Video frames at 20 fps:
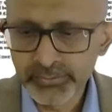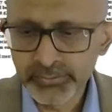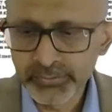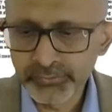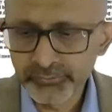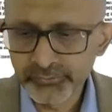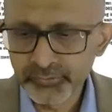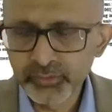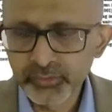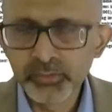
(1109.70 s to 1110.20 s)

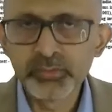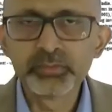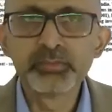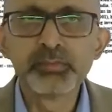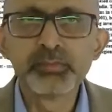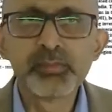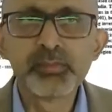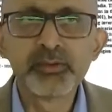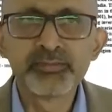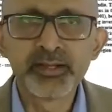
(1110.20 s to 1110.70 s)
so
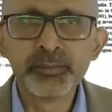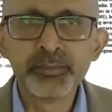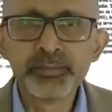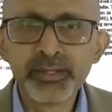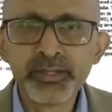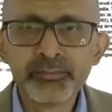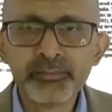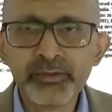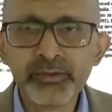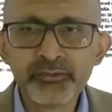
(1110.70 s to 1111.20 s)
something
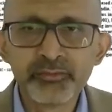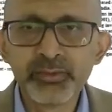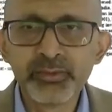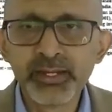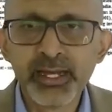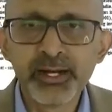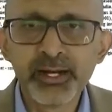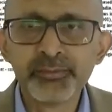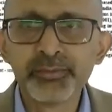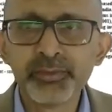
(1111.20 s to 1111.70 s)
which we
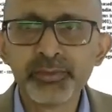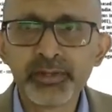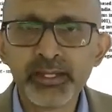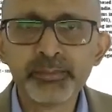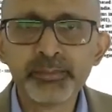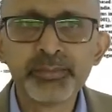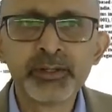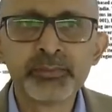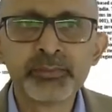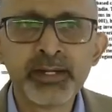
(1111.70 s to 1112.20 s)
have to keep in
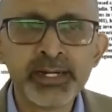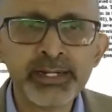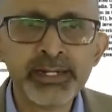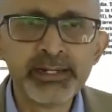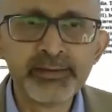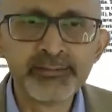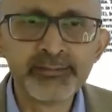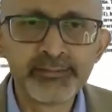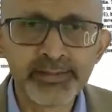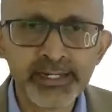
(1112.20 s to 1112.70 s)
mind is
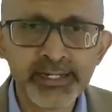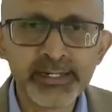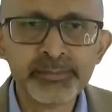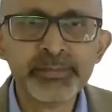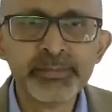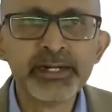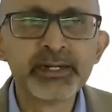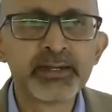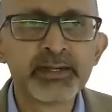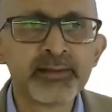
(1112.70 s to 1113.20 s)
red meat
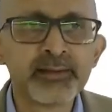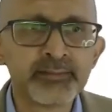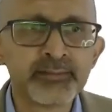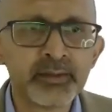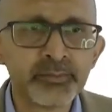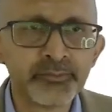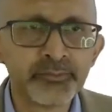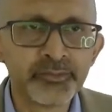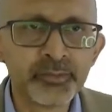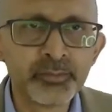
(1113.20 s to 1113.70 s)

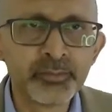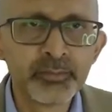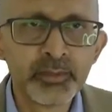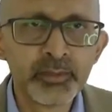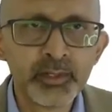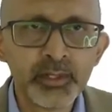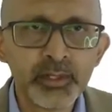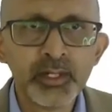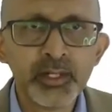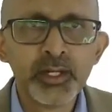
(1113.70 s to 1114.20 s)
consumption.
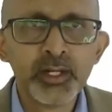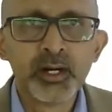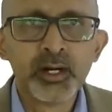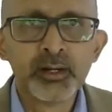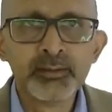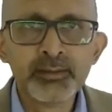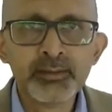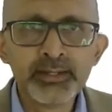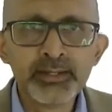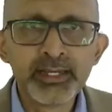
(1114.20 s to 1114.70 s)
On
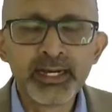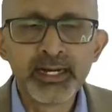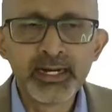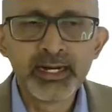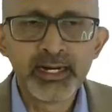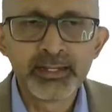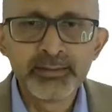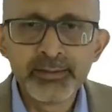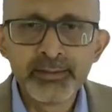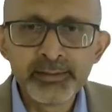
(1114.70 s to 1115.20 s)
the
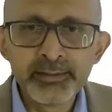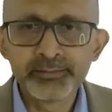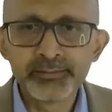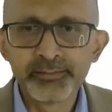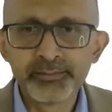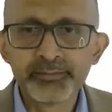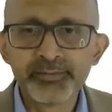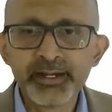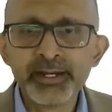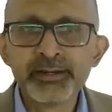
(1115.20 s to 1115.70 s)
other
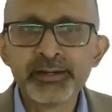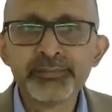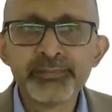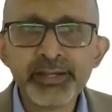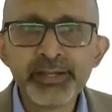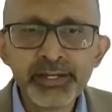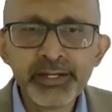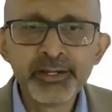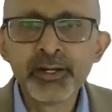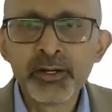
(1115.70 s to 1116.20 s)
side, very
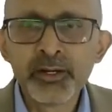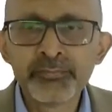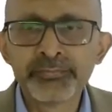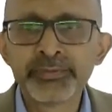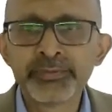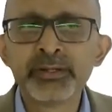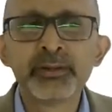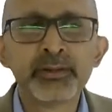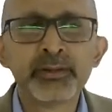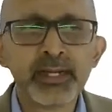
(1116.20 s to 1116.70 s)
often
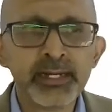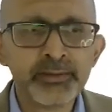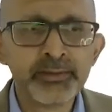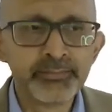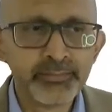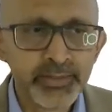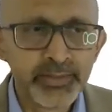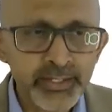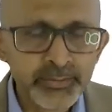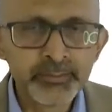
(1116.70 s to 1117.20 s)
and
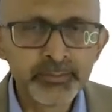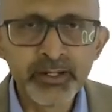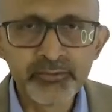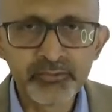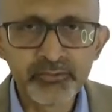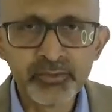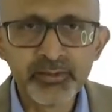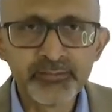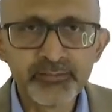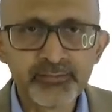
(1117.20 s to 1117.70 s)
very much
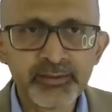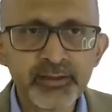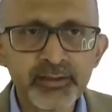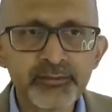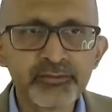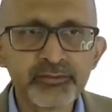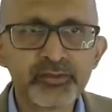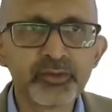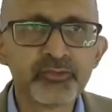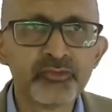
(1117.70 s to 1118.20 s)

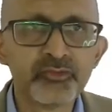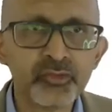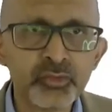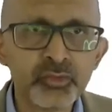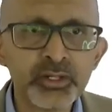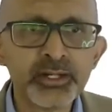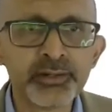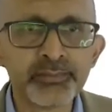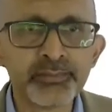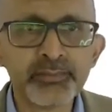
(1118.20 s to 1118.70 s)
discussed,
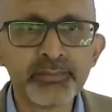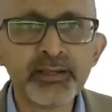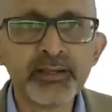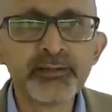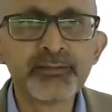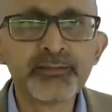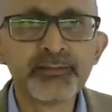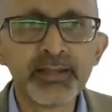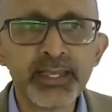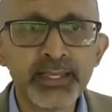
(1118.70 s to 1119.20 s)
sugar is
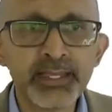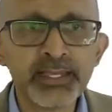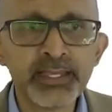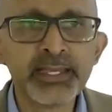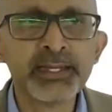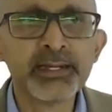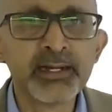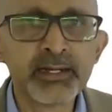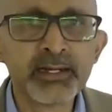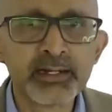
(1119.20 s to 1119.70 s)
again
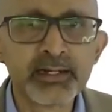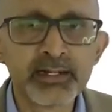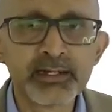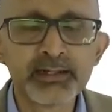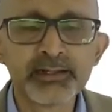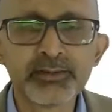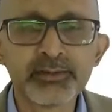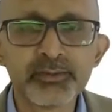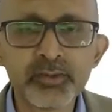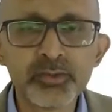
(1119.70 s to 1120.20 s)
a
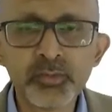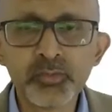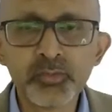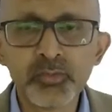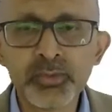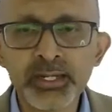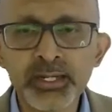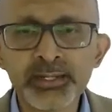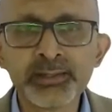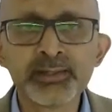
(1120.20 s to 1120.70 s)
group
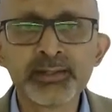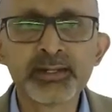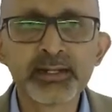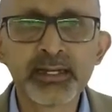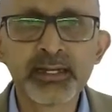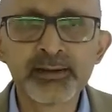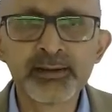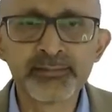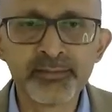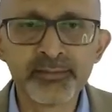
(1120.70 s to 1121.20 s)
1
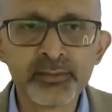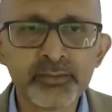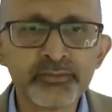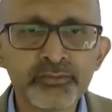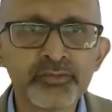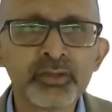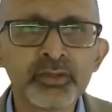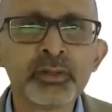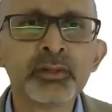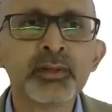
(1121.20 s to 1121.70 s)

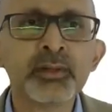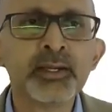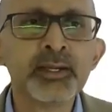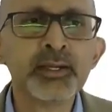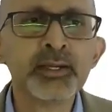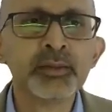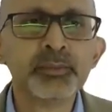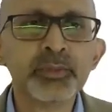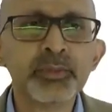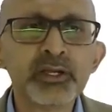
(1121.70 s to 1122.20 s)
carcinogen,
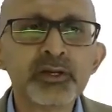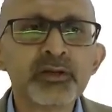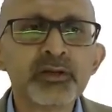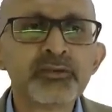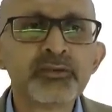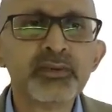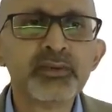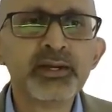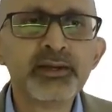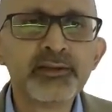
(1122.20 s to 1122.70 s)
because
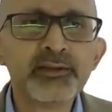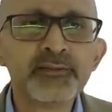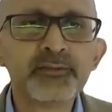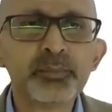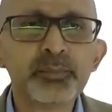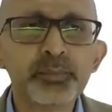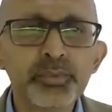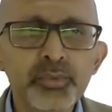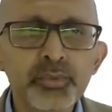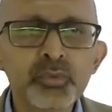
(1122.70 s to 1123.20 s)
it is
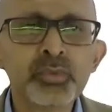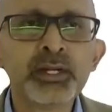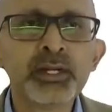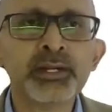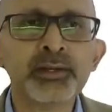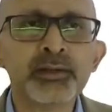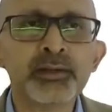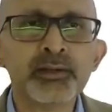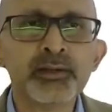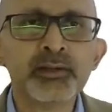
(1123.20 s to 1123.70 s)
proven,
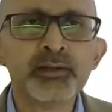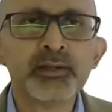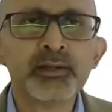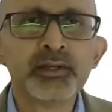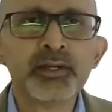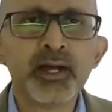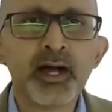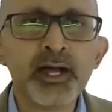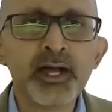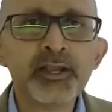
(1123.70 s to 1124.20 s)

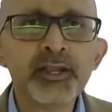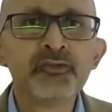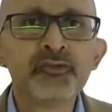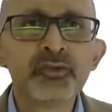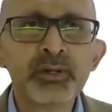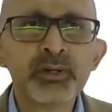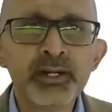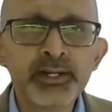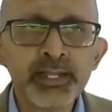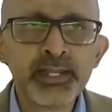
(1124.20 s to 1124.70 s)
high sugar
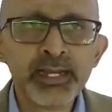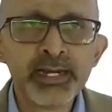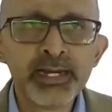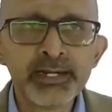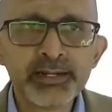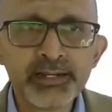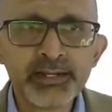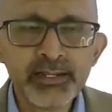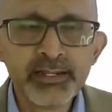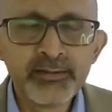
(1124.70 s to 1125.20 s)
diet
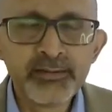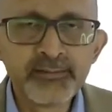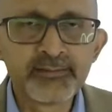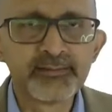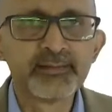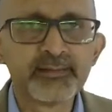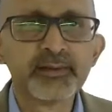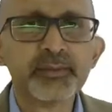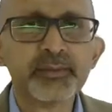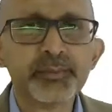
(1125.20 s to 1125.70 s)
is
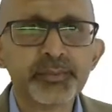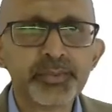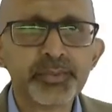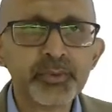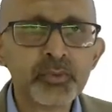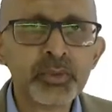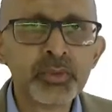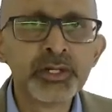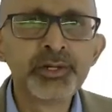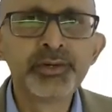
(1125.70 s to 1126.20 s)

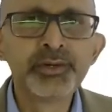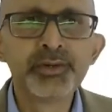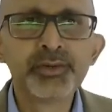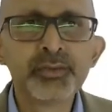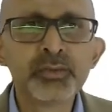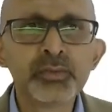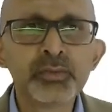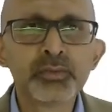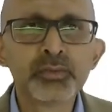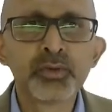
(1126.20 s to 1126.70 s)
proven to
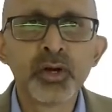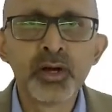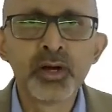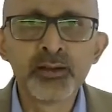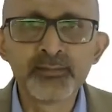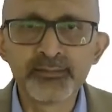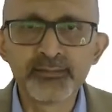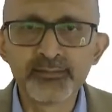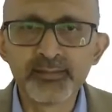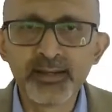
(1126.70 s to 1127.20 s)
cause
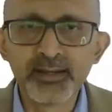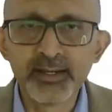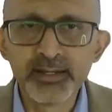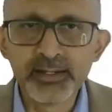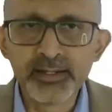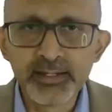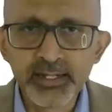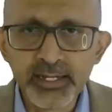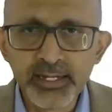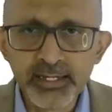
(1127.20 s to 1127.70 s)

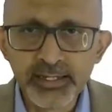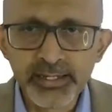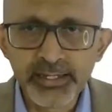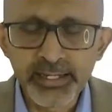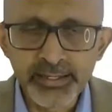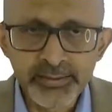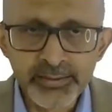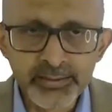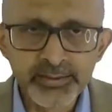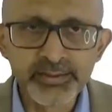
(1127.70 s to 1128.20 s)

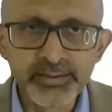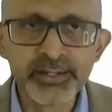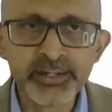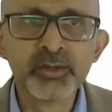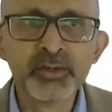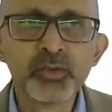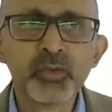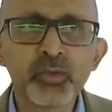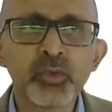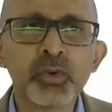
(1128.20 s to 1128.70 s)

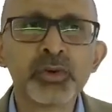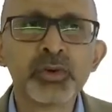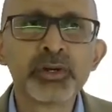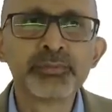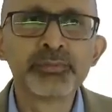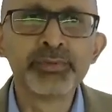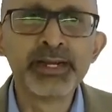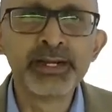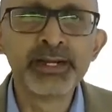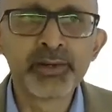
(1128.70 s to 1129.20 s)

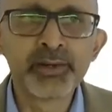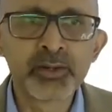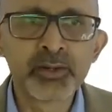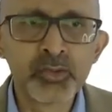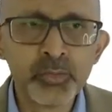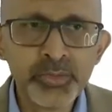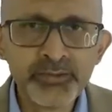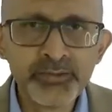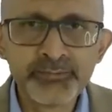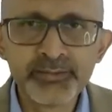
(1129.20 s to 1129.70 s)
overweight or
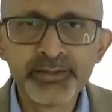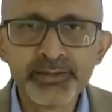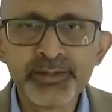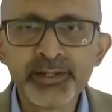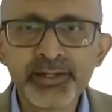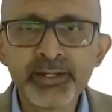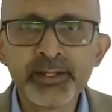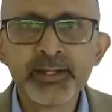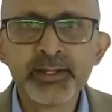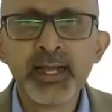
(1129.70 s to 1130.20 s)
obesity,
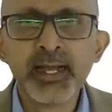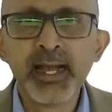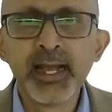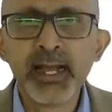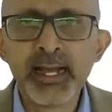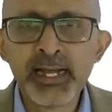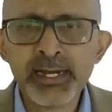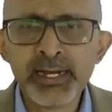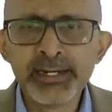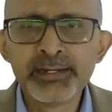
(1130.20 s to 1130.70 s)

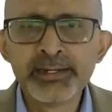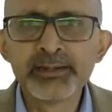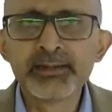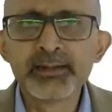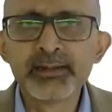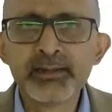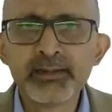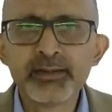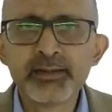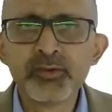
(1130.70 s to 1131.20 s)
and
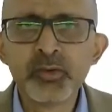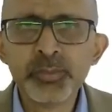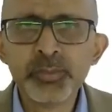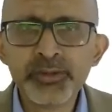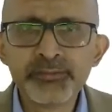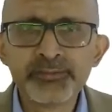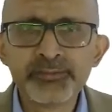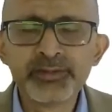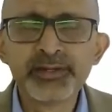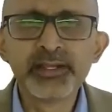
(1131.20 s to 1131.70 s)

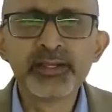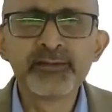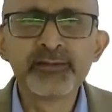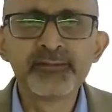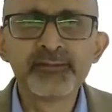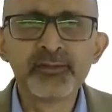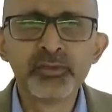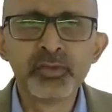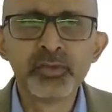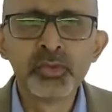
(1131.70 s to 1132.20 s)
obesity is
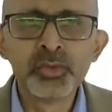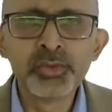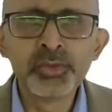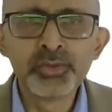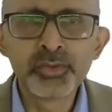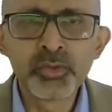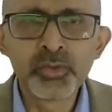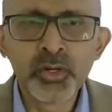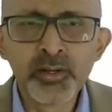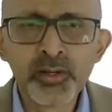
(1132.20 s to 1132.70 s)
known to
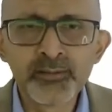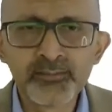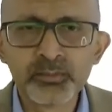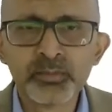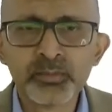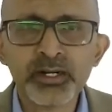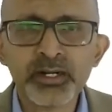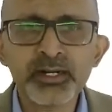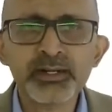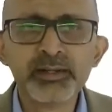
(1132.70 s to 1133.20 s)
cause
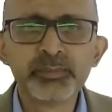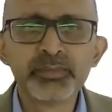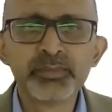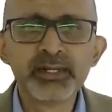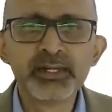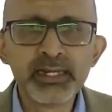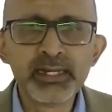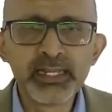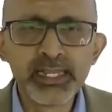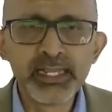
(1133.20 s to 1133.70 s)
multiple
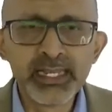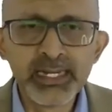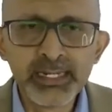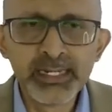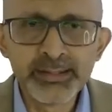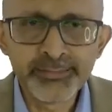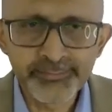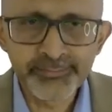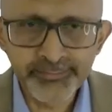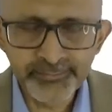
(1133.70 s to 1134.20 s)

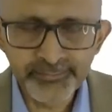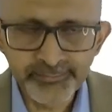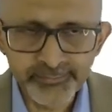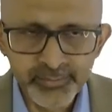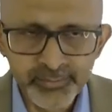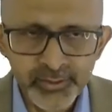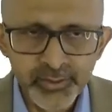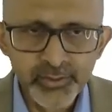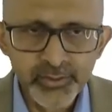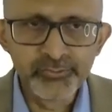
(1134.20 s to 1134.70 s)
illnesses.
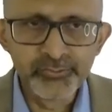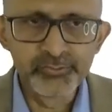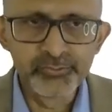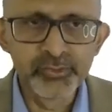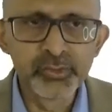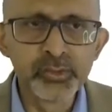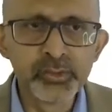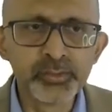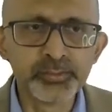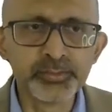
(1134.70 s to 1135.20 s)

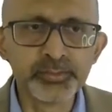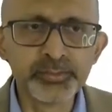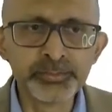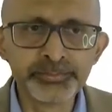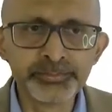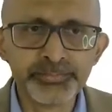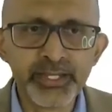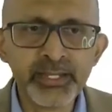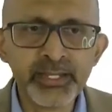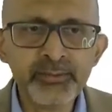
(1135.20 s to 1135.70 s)
So
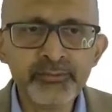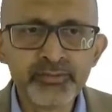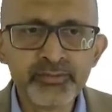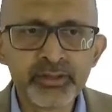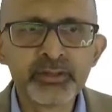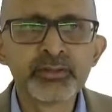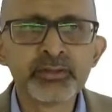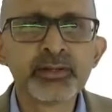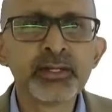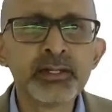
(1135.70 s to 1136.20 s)
in
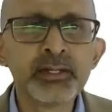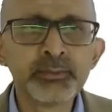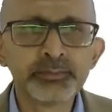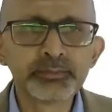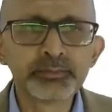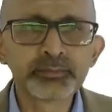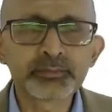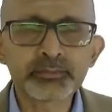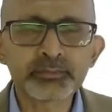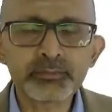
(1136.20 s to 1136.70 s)
general,
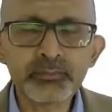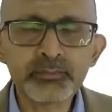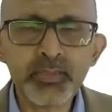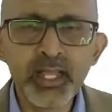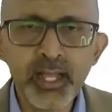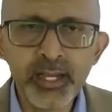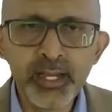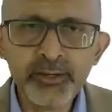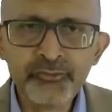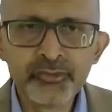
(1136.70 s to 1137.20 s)
high
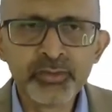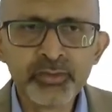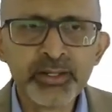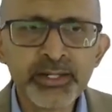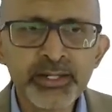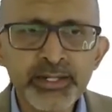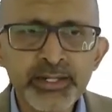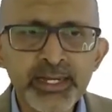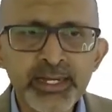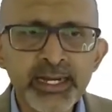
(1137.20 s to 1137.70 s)
sugary
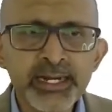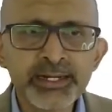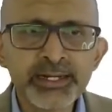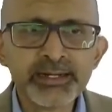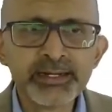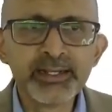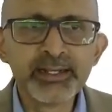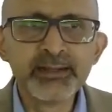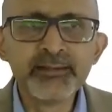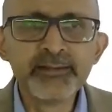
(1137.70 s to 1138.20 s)
diet
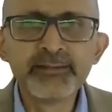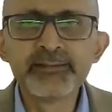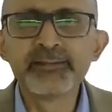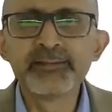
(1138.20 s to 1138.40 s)
is